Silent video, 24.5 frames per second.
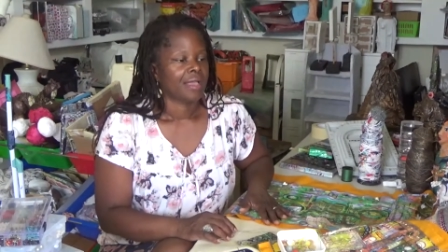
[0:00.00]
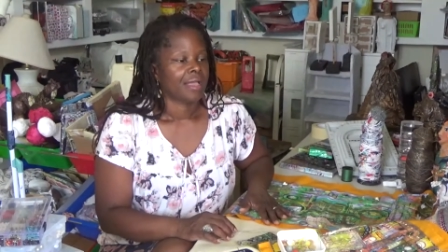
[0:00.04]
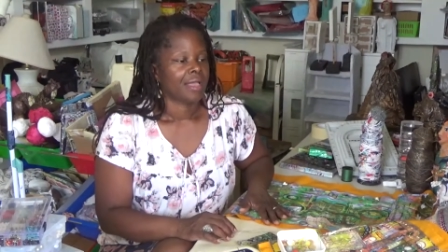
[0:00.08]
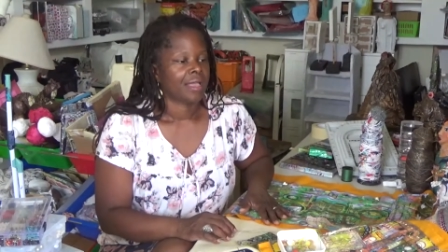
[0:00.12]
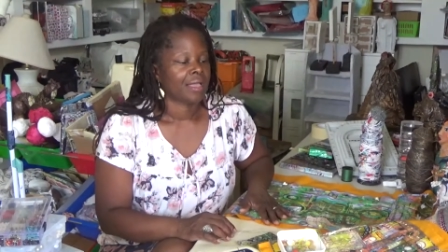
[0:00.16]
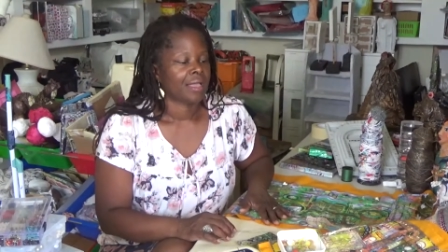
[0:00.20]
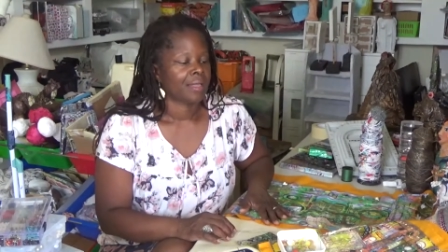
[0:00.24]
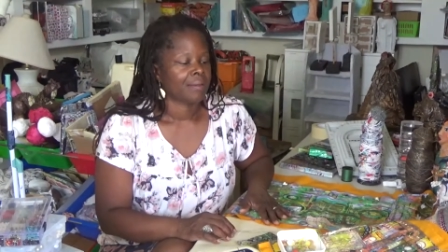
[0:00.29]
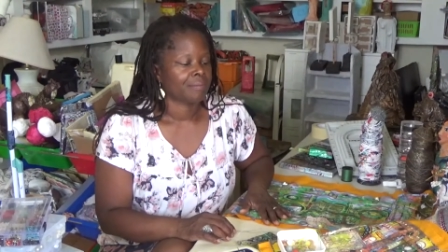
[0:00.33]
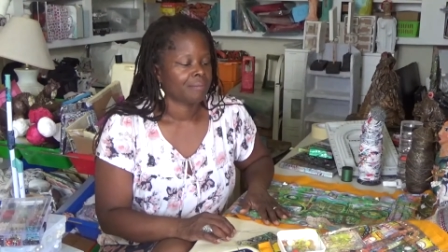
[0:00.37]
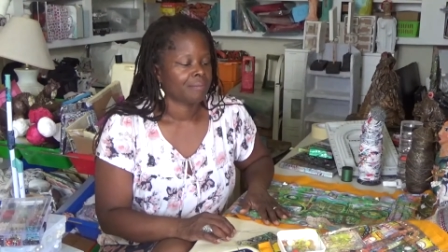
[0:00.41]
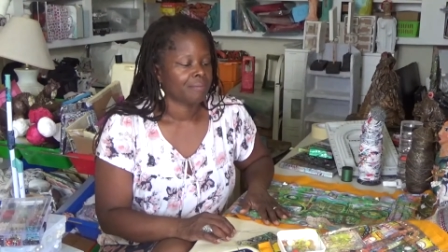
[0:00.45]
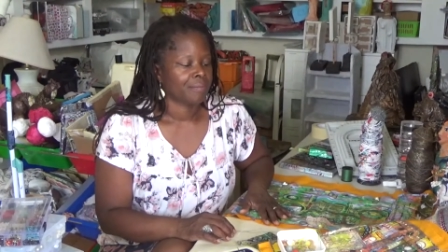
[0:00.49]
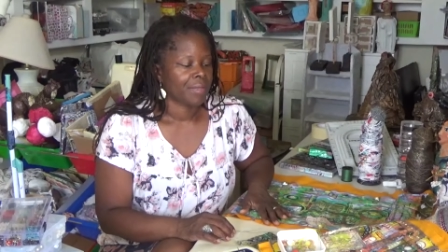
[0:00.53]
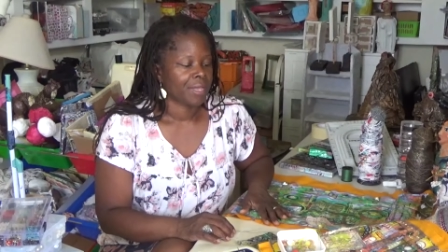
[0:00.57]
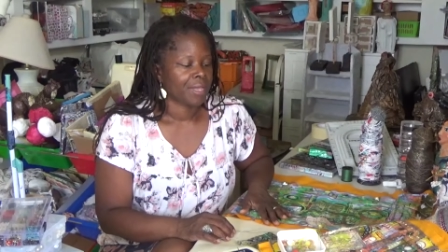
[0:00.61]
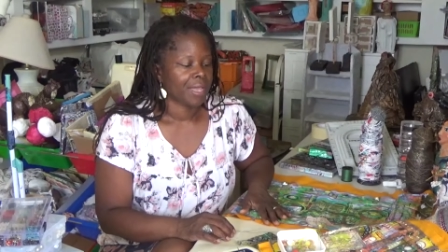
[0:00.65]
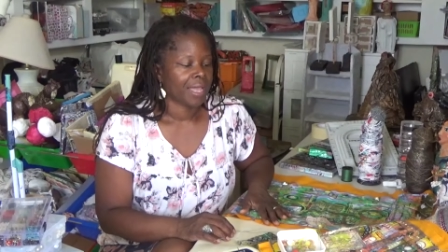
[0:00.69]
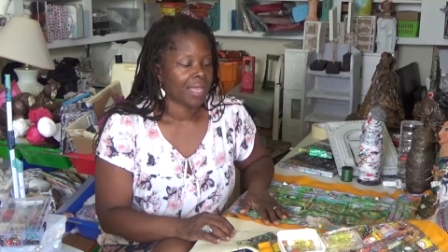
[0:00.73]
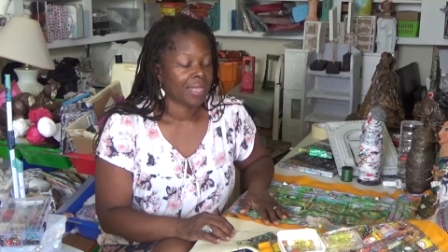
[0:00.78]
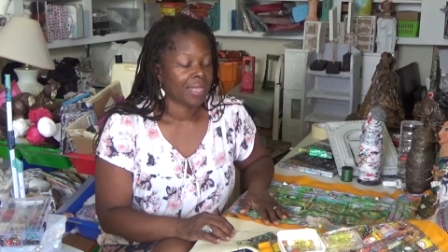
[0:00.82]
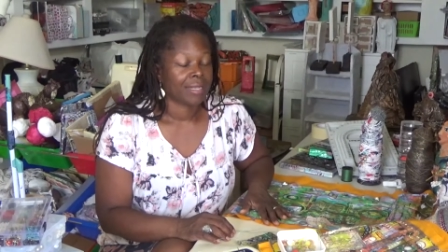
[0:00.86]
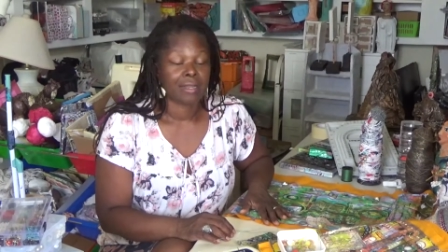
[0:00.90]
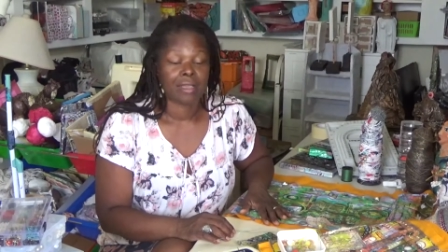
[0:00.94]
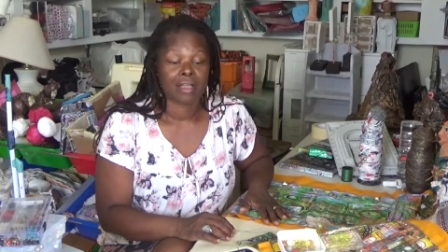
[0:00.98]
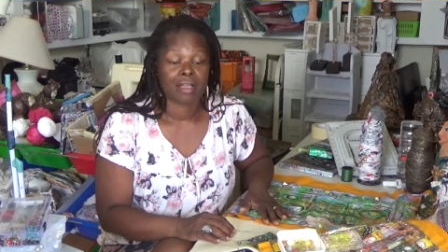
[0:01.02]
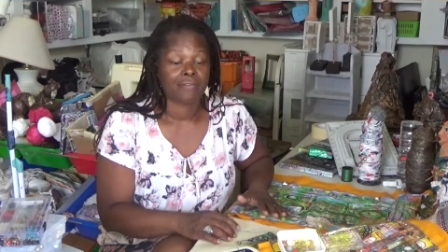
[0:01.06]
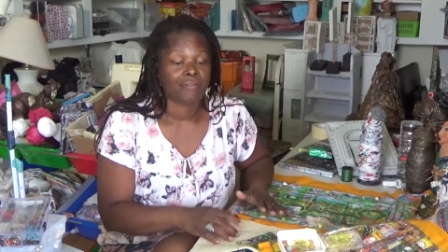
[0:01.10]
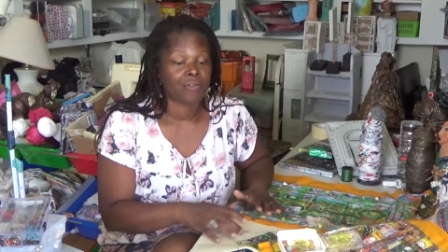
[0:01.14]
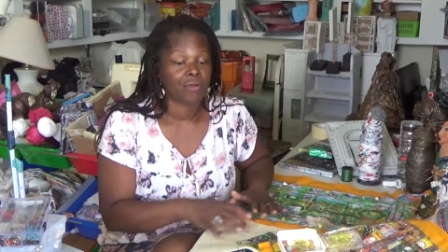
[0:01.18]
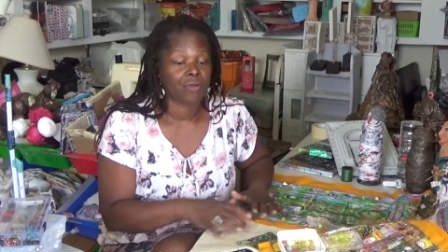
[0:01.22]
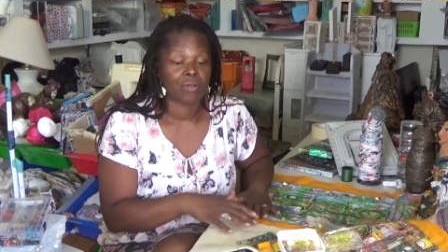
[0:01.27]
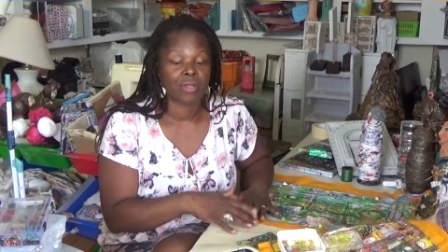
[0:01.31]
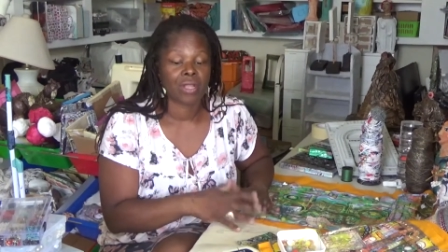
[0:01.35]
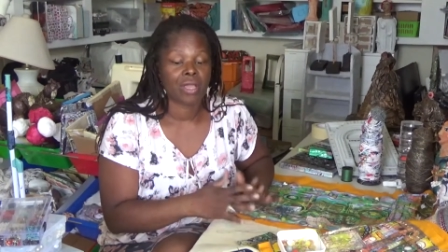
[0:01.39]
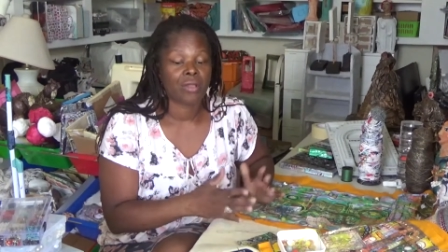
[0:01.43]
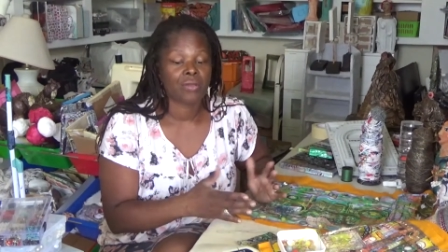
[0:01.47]
and I've
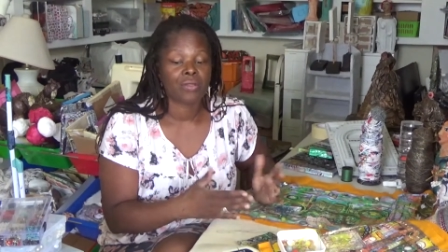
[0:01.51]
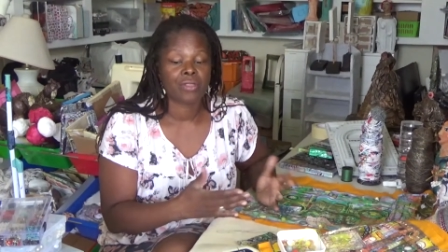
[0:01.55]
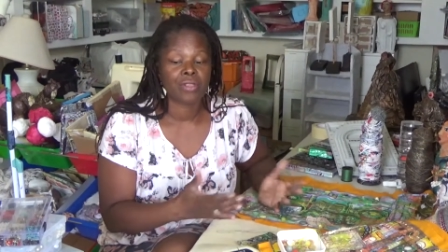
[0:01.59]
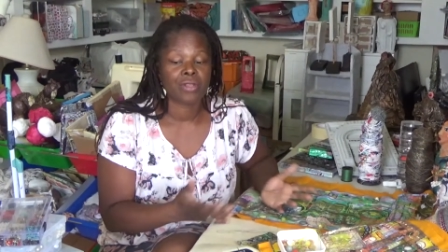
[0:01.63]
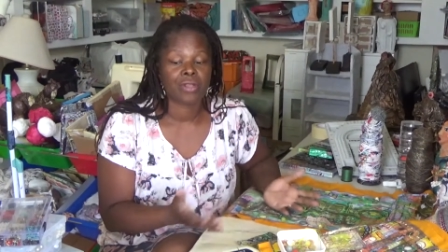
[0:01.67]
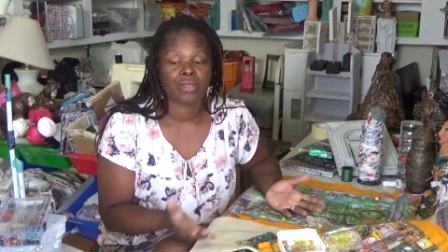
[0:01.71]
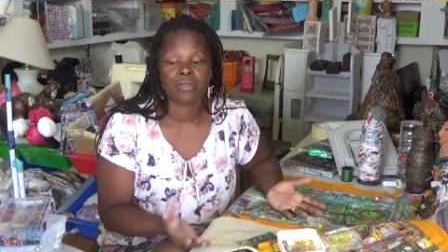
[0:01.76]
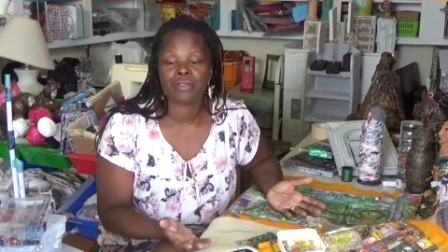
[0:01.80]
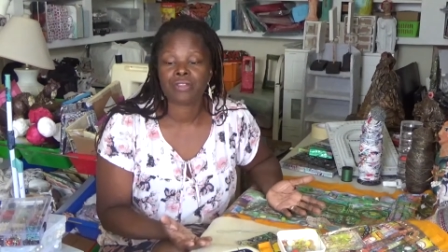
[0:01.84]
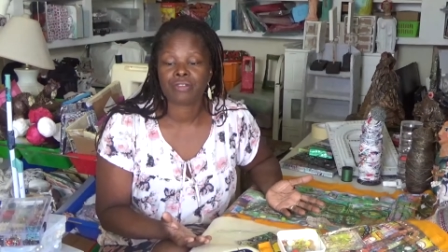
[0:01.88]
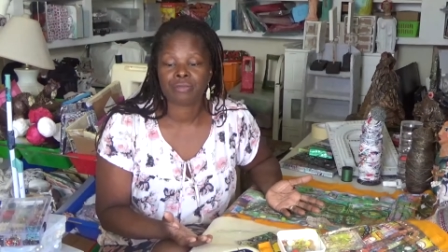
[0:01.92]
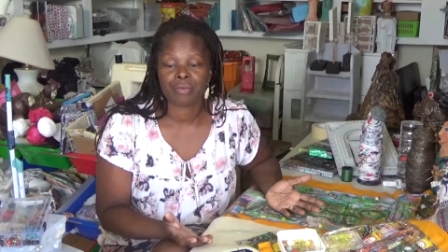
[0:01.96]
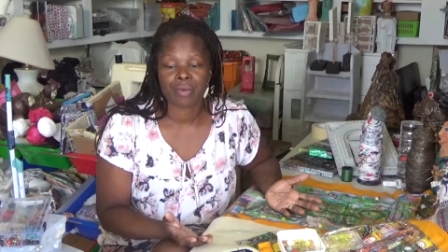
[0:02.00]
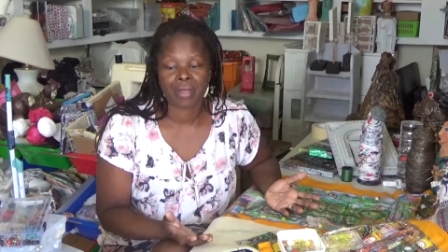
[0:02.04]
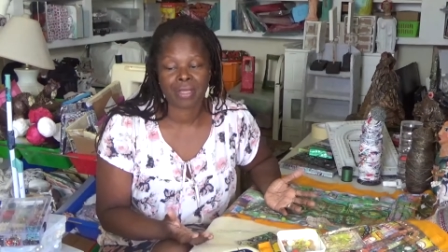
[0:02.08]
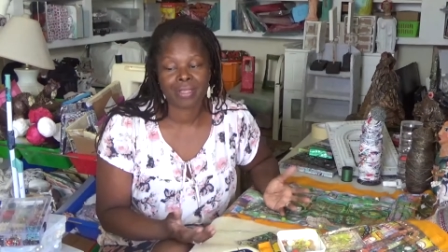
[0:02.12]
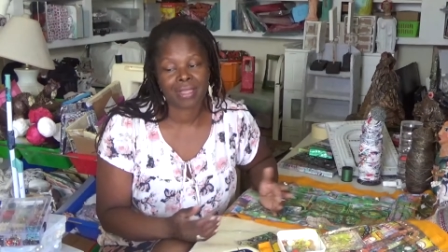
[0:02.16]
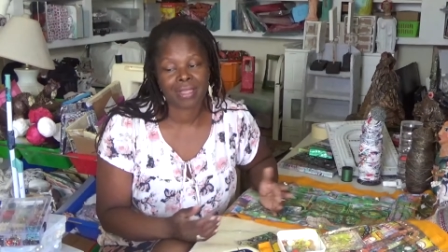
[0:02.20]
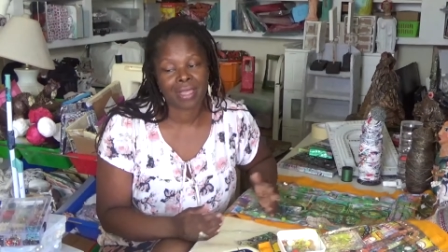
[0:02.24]
got loads and loads of work